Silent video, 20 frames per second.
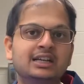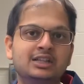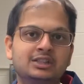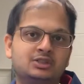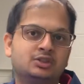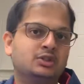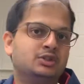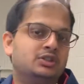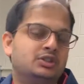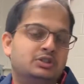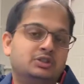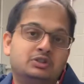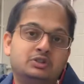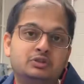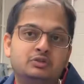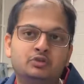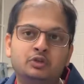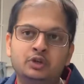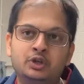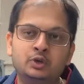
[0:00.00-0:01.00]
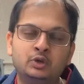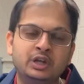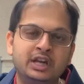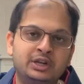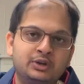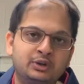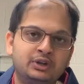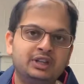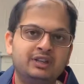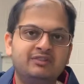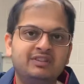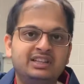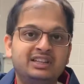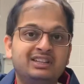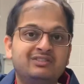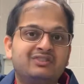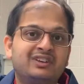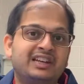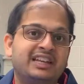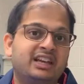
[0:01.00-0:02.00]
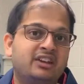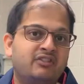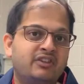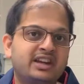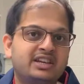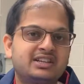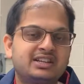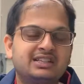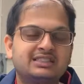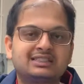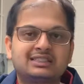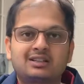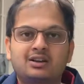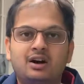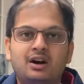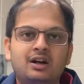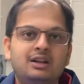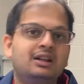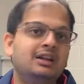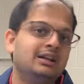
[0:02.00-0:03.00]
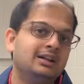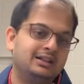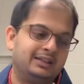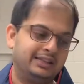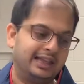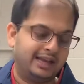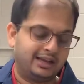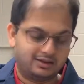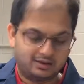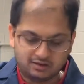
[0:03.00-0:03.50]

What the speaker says: so you need to deal with different equations called like